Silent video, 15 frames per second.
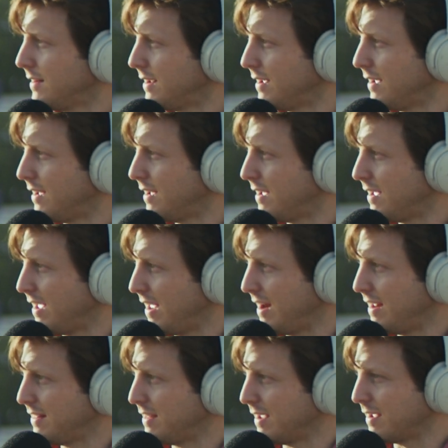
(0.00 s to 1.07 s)
and
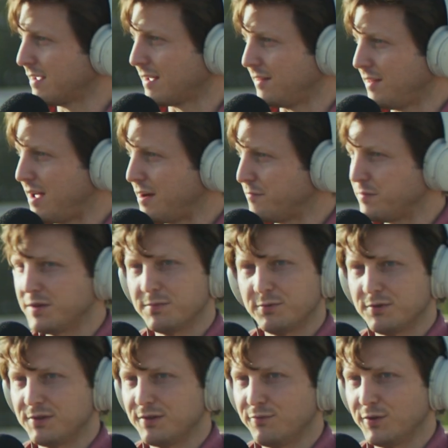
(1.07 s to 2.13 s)
I think a lot of
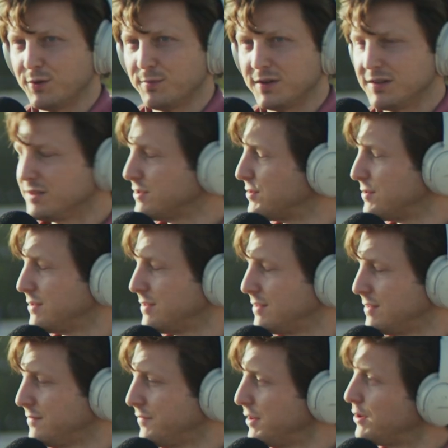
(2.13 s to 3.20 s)
people in the film
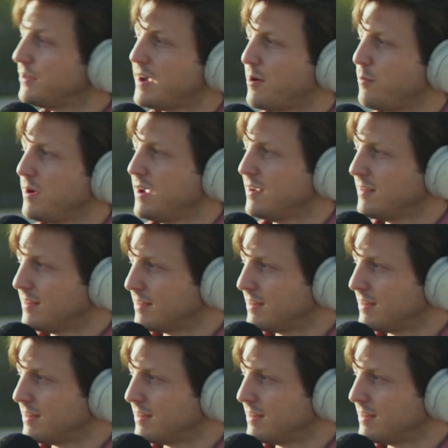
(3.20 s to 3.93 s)
industry feel that way.